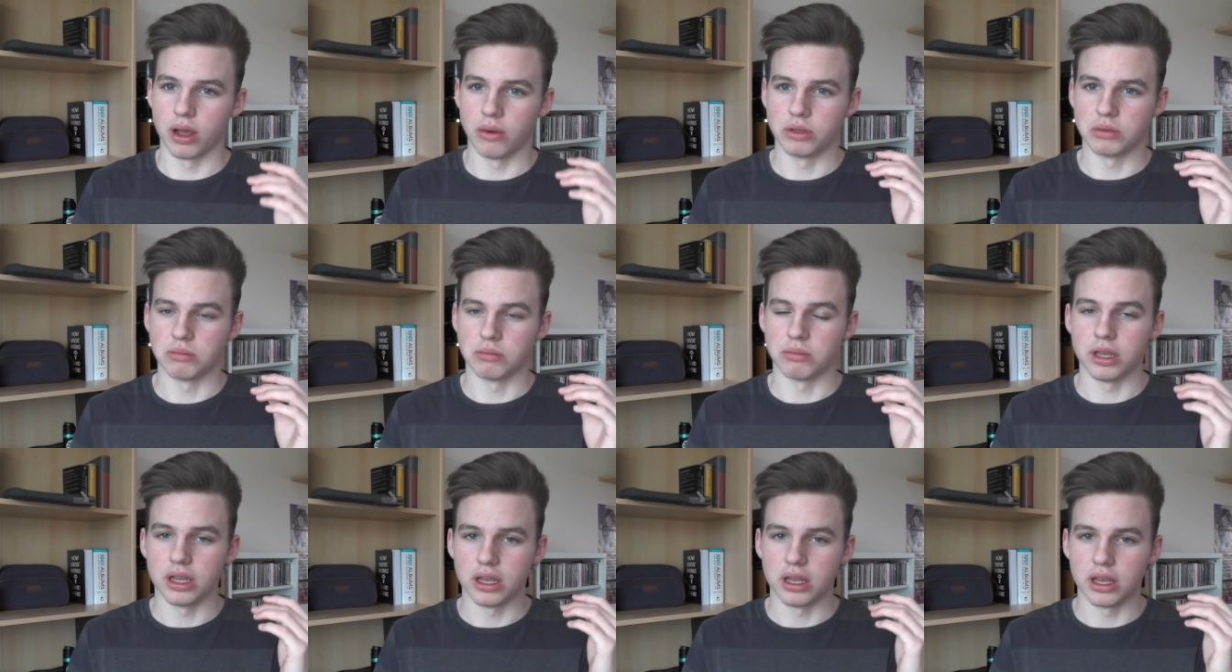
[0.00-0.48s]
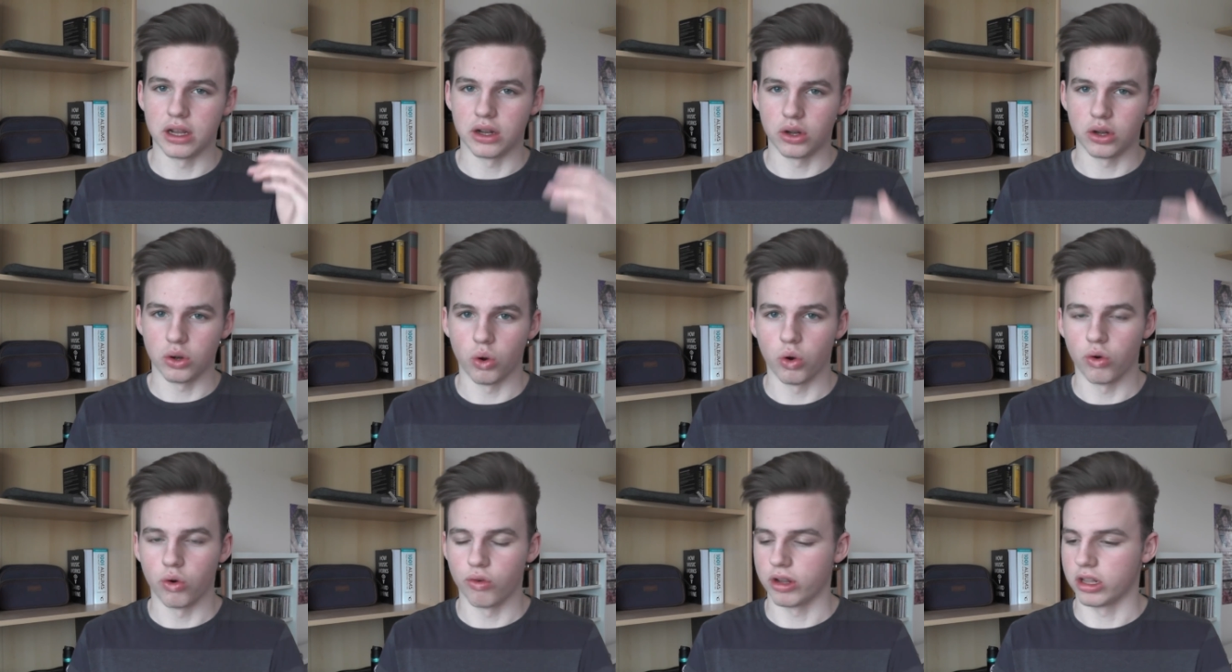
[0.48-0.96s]
was me
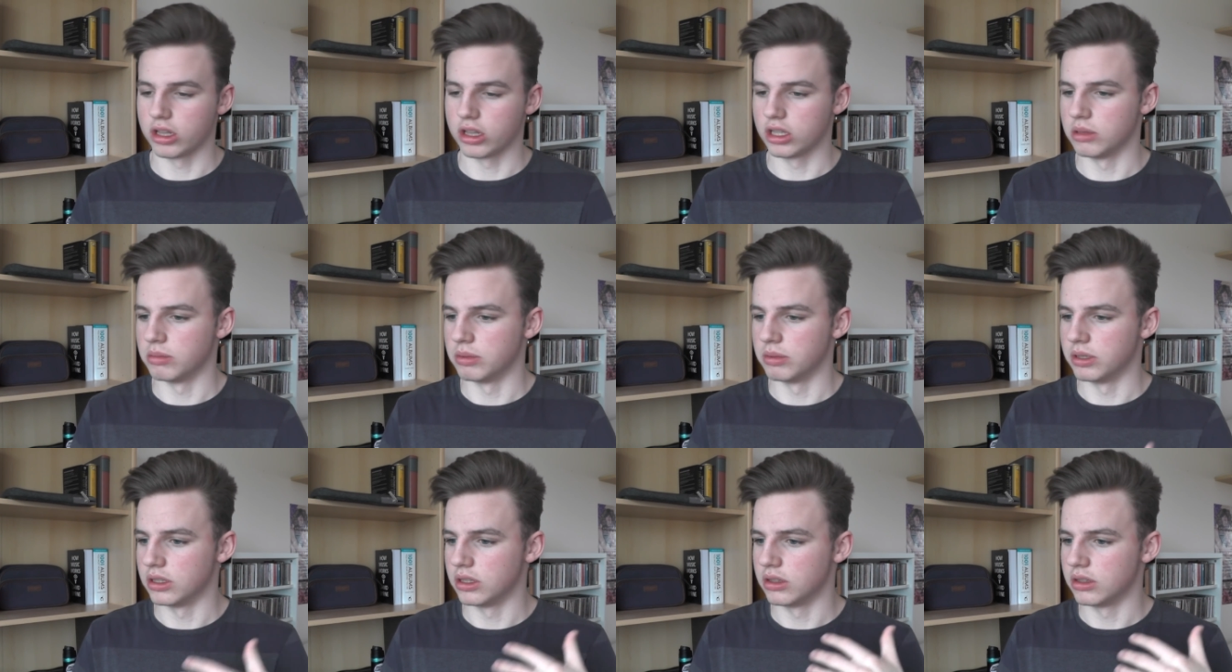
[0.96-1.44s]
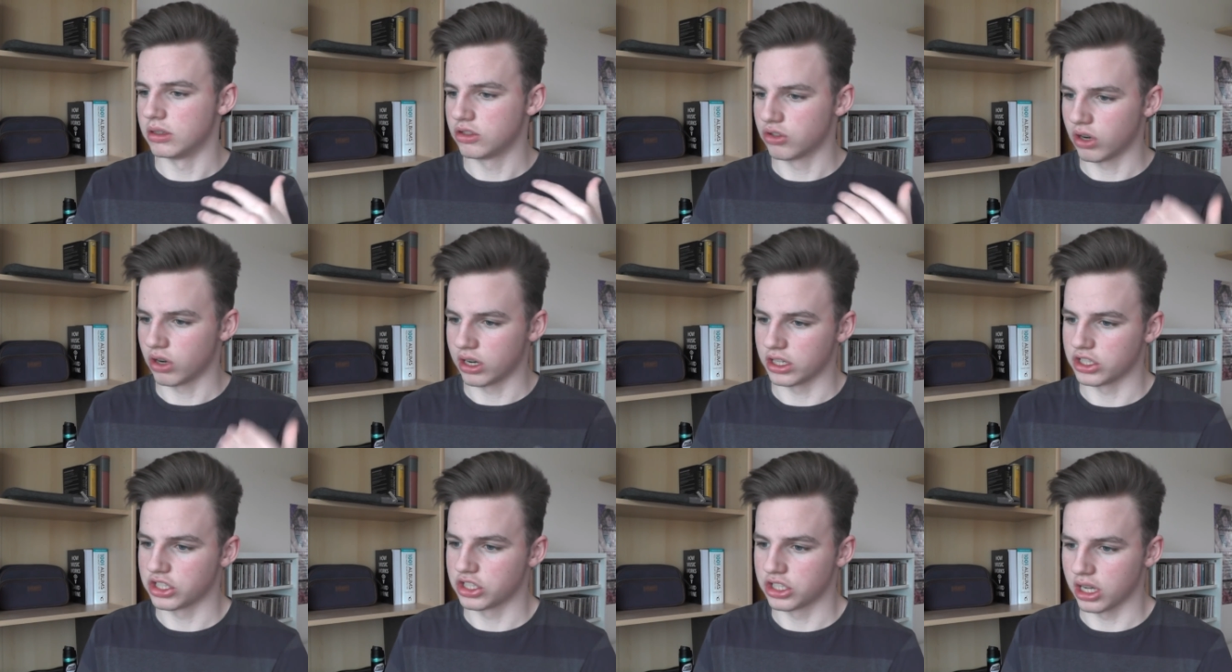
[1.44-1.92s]
ignoring them and
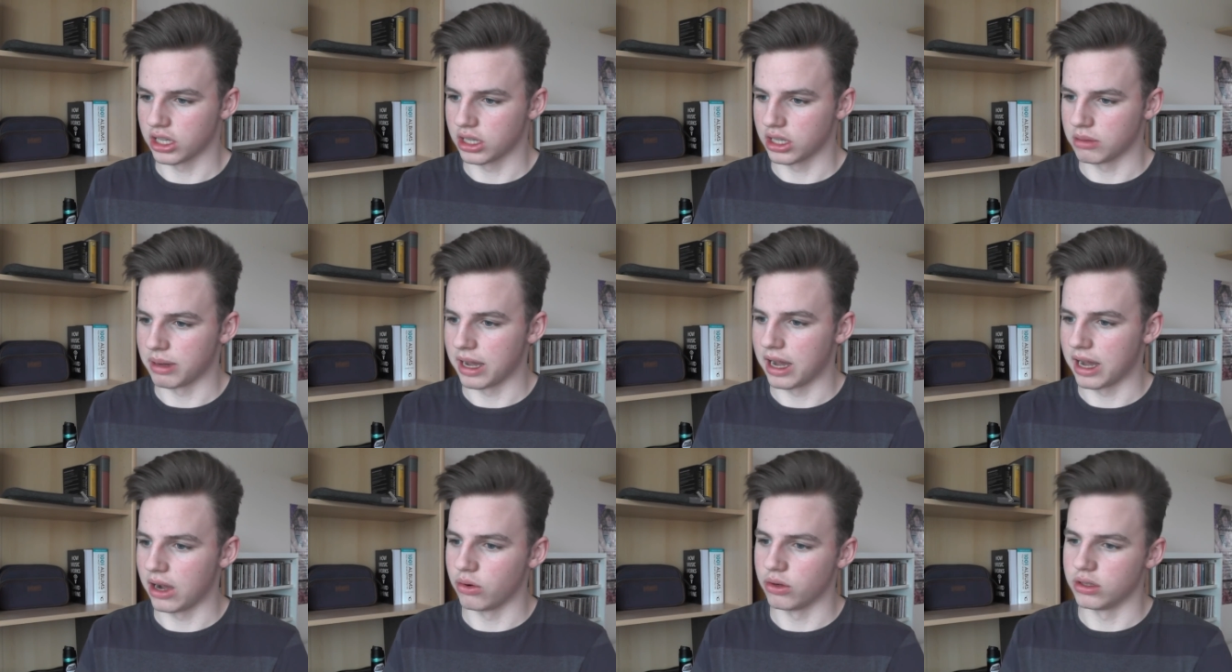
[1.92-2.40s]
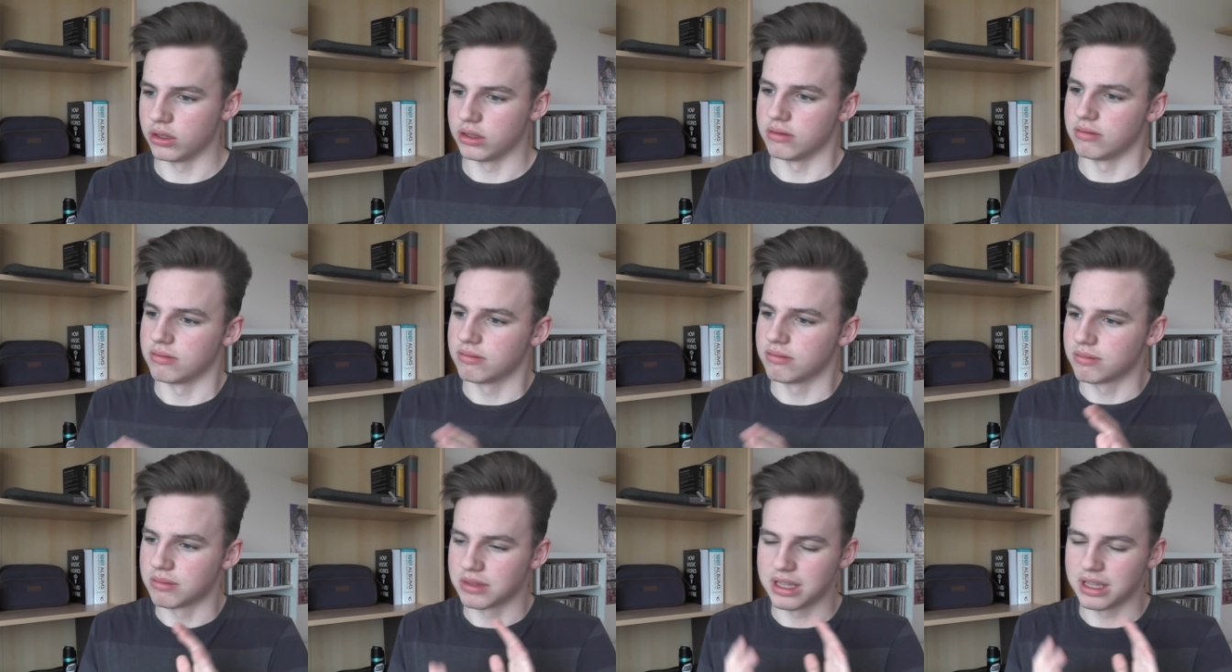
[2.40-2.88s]
trying to shut them out
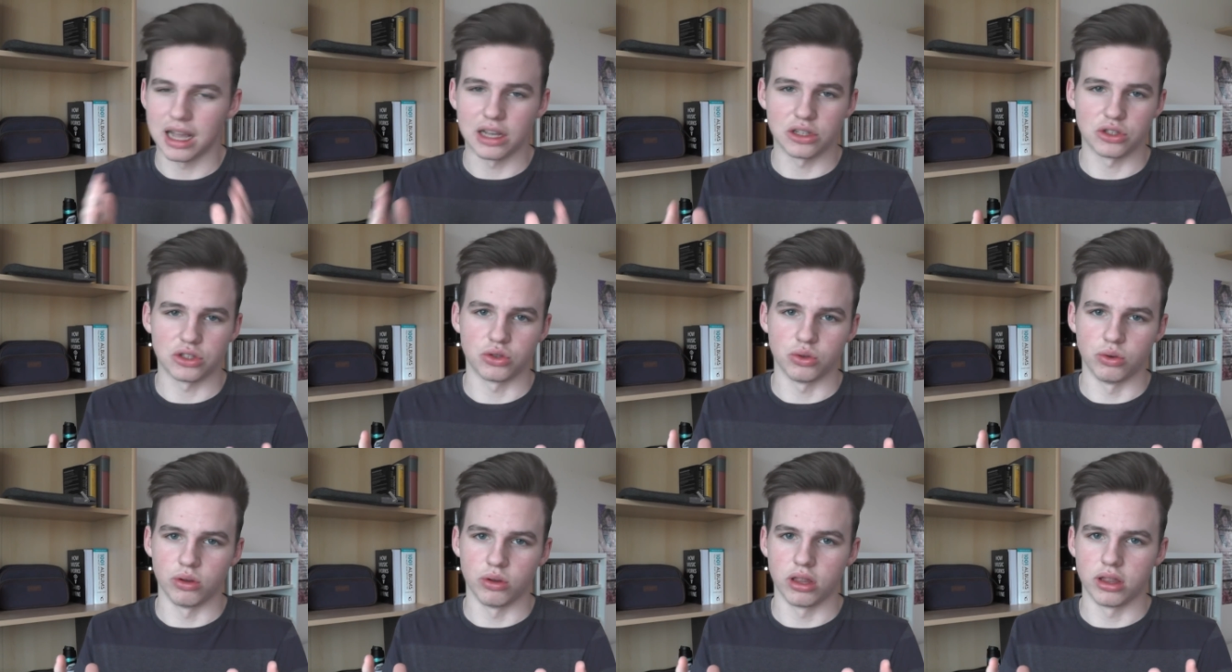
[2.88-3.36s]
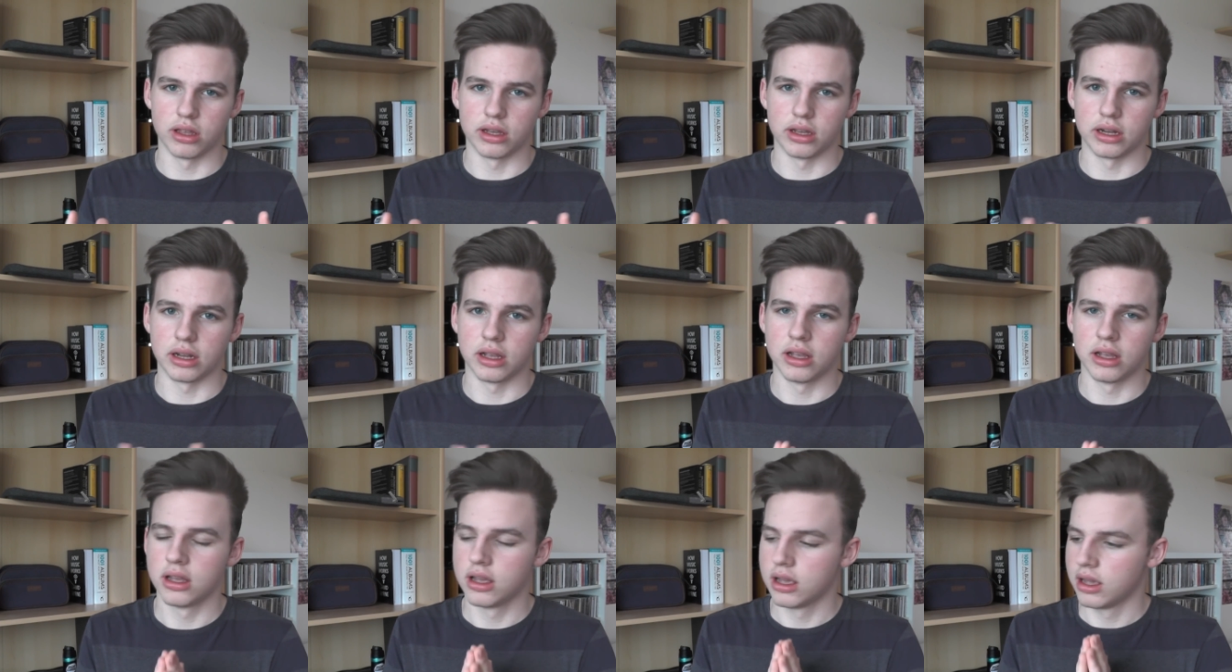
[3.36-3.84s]
and that sort of
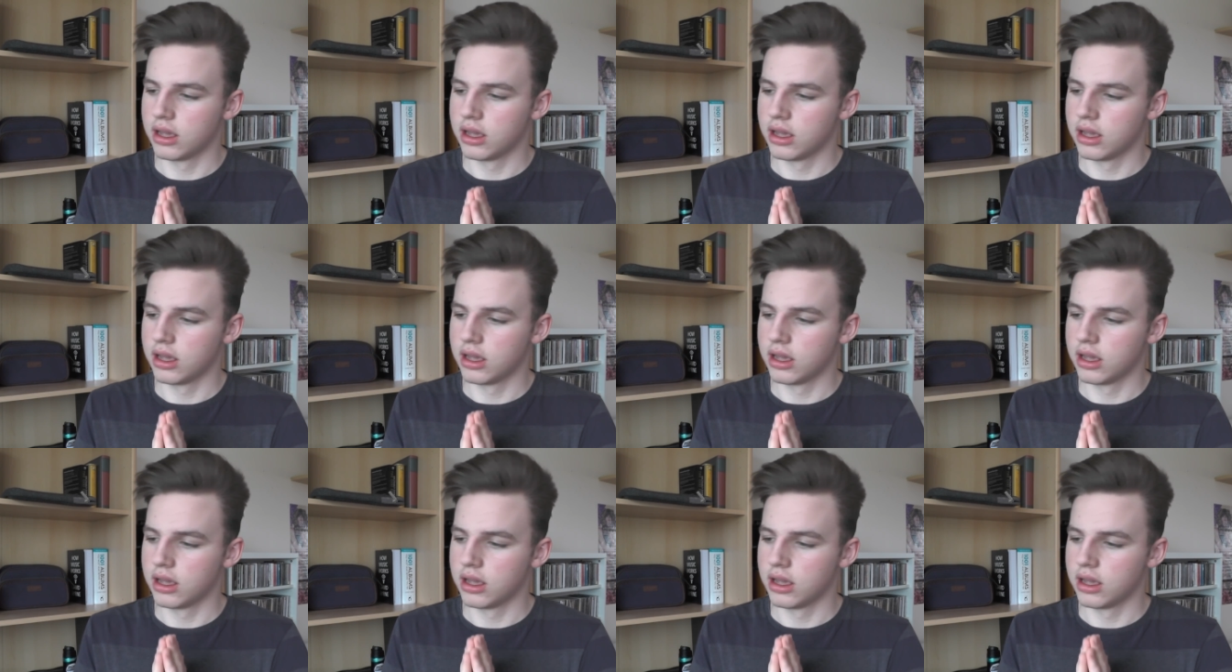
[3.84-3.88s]
thing.